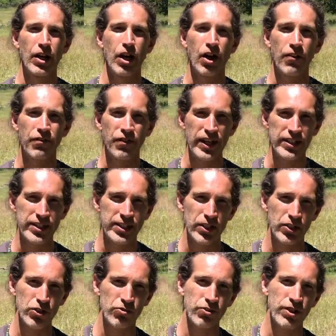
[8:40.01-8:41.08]
our fat
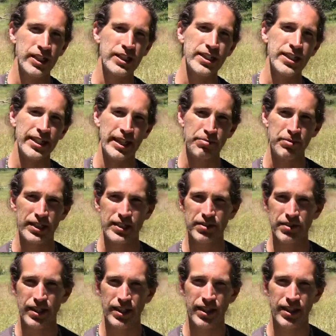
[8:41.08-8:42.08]
cells release leptin.